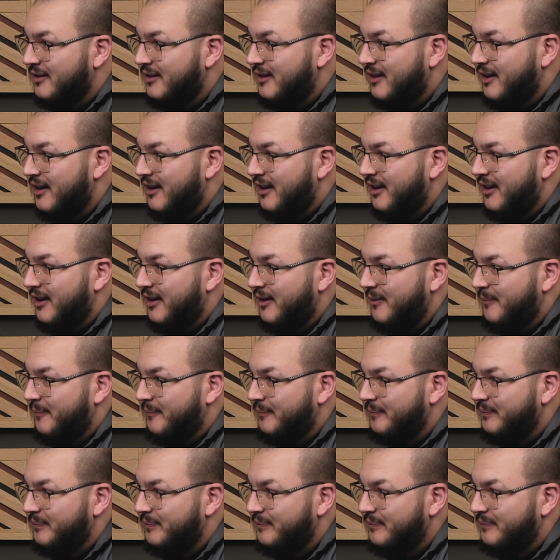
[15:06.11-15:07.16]

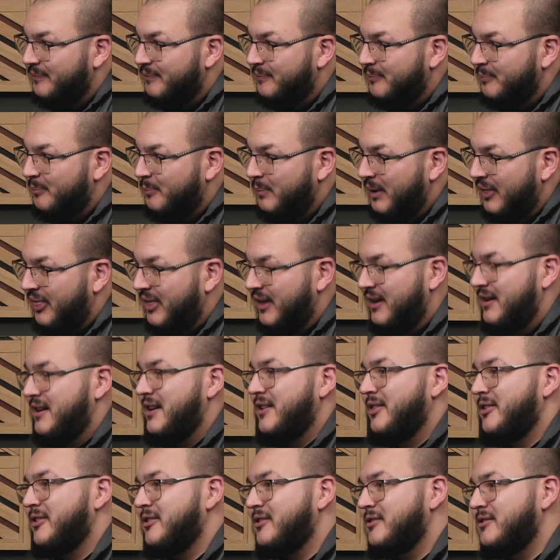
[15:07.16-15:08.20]
But then I
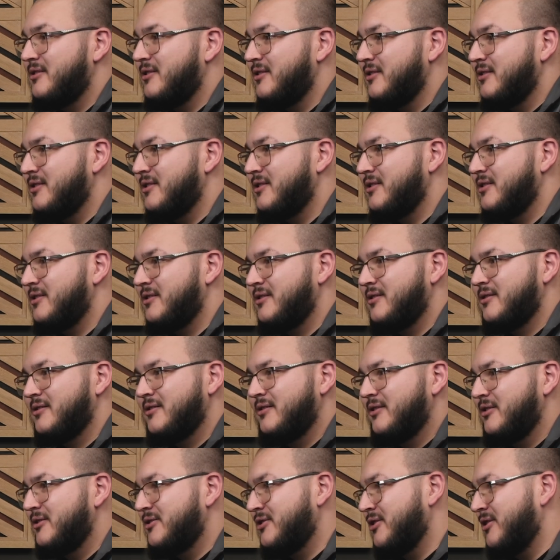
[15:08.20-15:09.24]
learned
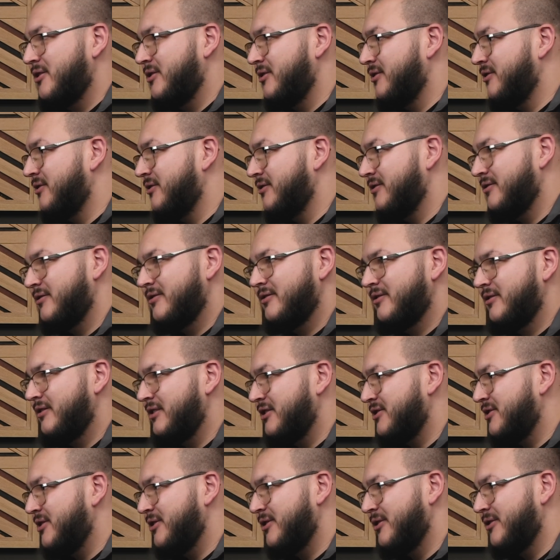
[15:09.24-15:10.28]
there's no
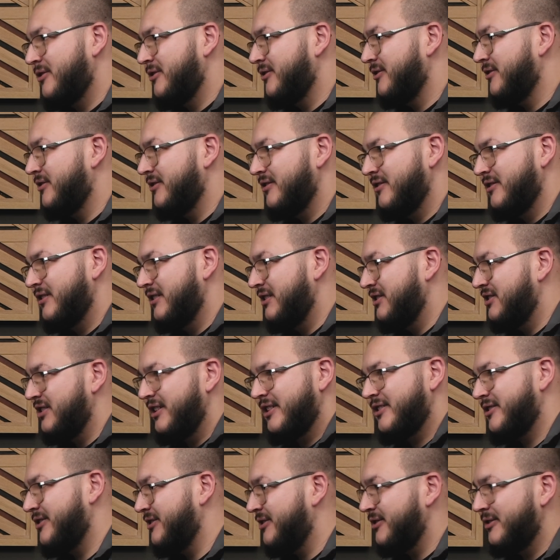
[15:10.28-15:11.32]

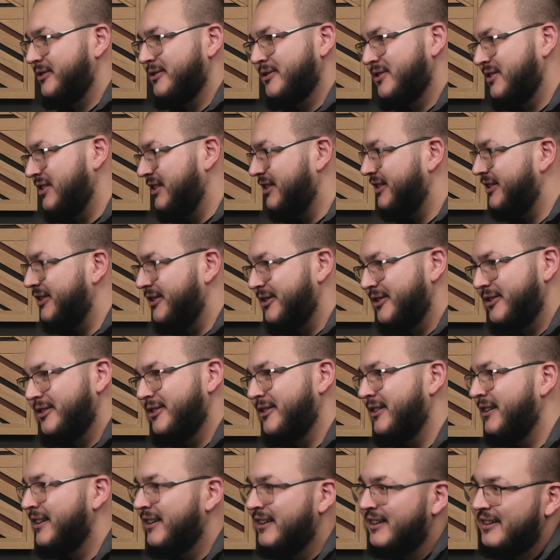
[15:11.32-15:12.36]
ejecto
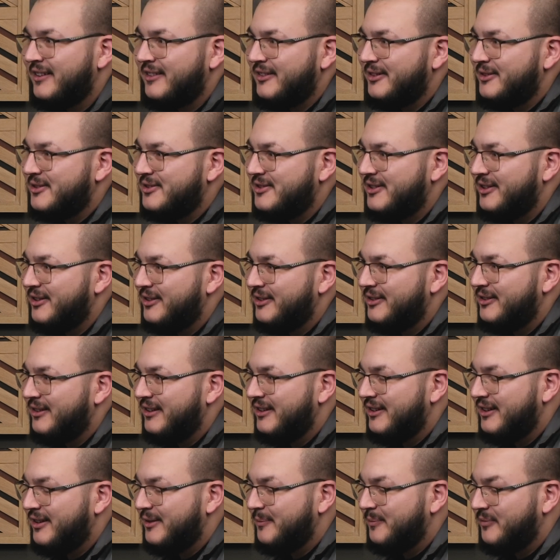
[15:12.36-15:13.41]
seato.
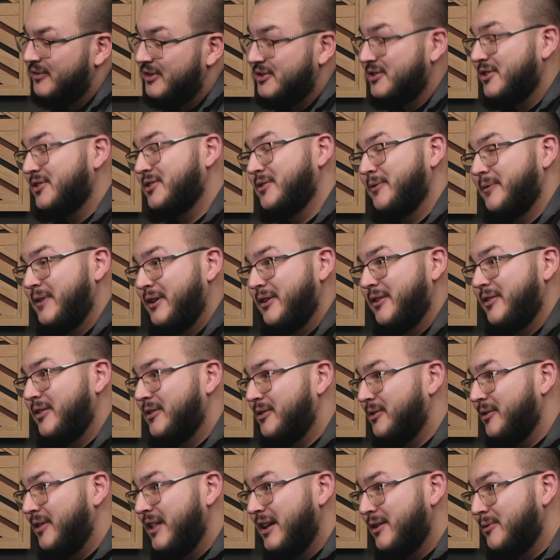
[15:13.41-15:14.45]
There's also very
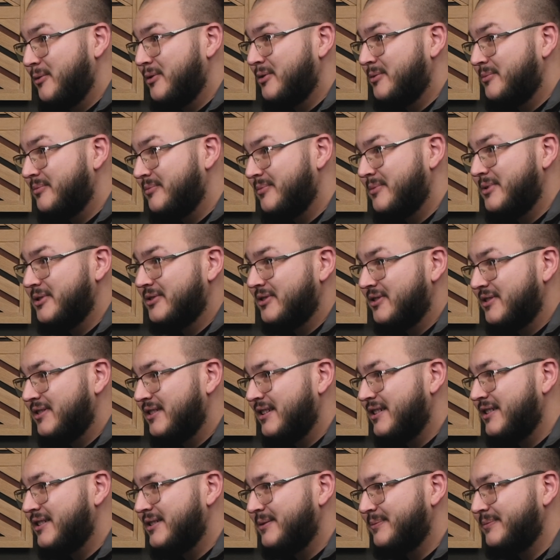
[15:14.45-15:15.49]
little leg room most of the
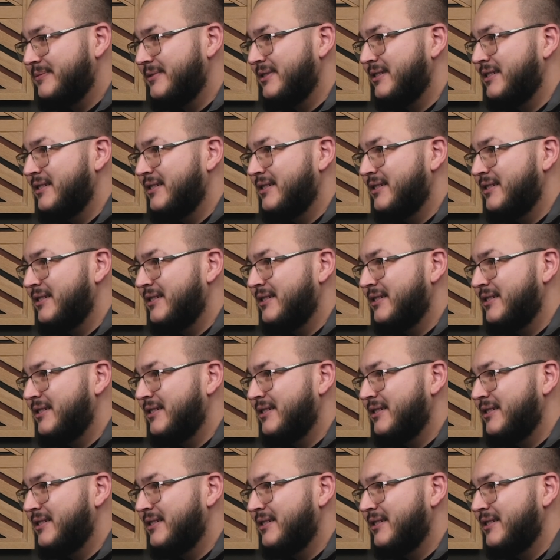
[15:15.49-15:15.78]
time.